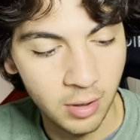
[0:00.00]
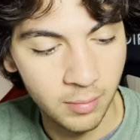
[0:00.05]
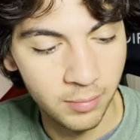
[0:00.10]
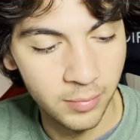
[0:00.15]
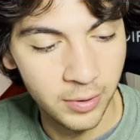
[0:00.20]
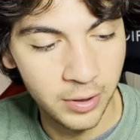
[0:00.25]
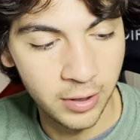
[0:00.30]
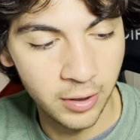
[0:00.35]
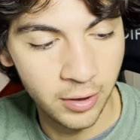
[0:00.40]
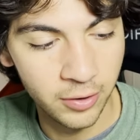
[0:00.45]

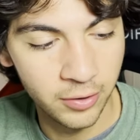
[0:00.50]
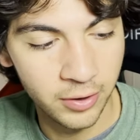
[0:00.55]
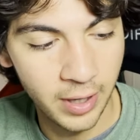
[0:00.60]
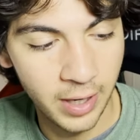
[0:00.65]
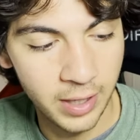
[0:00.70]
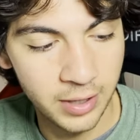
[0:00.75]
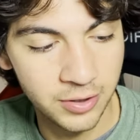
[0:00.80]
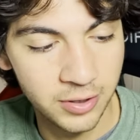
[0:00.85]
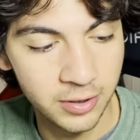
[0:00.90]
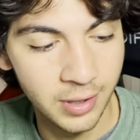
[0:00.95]
because
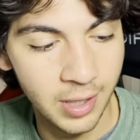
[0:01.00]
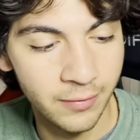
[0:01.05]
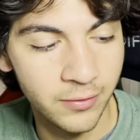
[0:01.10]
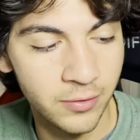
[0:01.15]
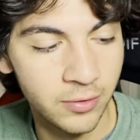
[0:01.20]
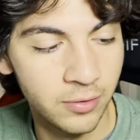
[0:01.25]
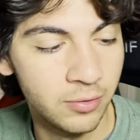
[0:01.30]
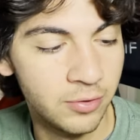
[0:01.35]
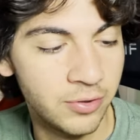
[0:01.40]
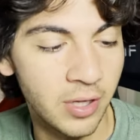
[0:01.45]
I still have
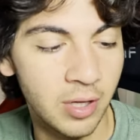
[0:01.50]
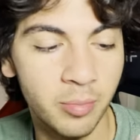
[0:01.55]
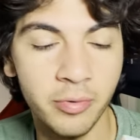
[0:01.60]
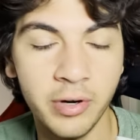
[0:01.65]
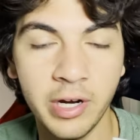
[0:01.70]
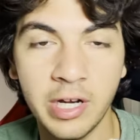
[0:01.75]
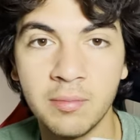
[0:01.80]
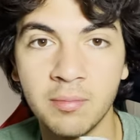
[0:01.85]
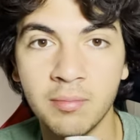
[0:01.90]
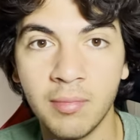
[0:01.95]
to
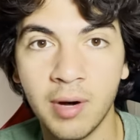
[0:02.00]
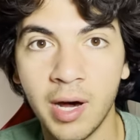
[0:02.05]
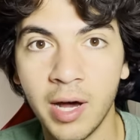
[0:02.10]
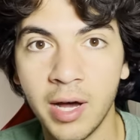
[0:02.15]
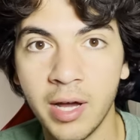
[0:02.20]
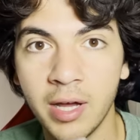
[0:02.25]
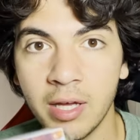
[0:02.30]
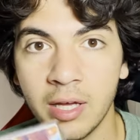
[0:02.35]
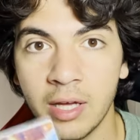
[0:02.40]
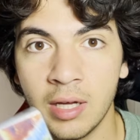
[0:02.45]
celebrate
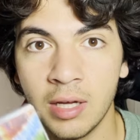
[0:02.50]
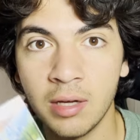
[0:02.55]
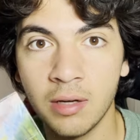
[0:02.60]
my